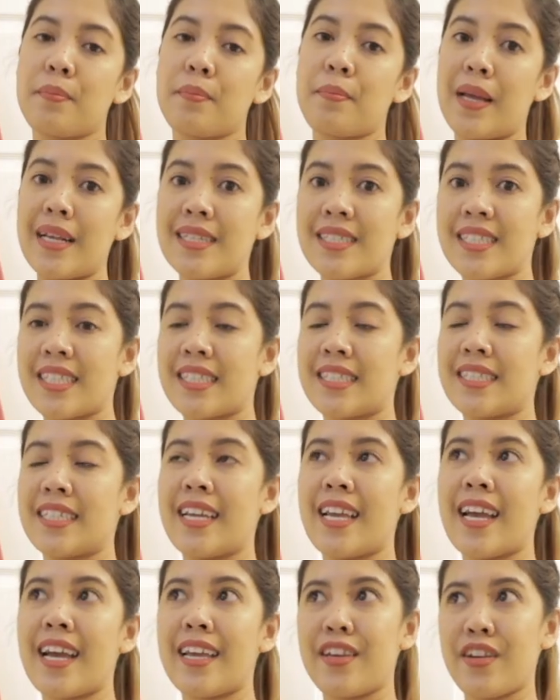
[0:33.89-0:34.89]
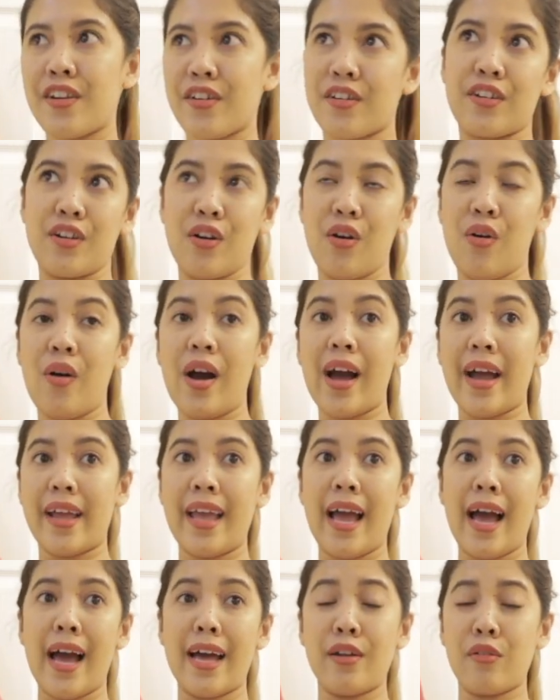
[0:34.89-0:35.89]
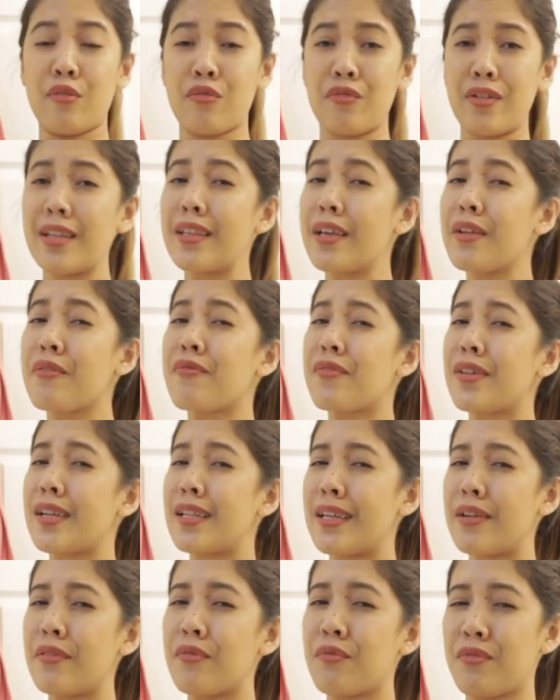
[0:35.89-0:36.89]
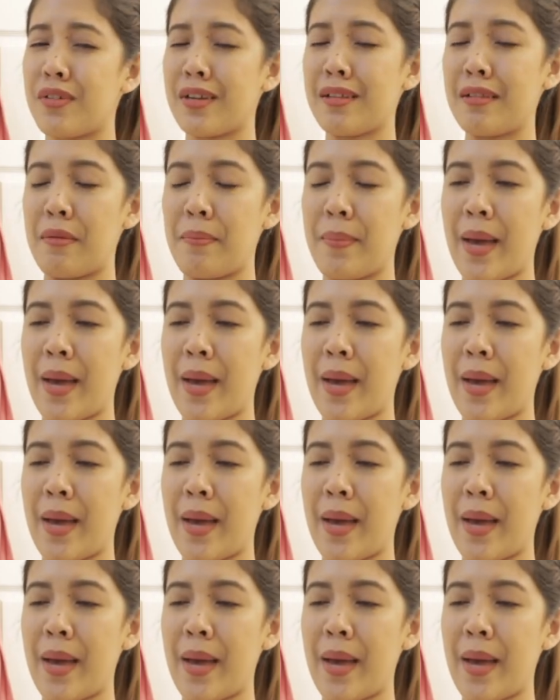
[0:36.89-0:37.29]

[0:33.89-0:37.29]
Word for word: Basically, a year ago, I had a really, really, really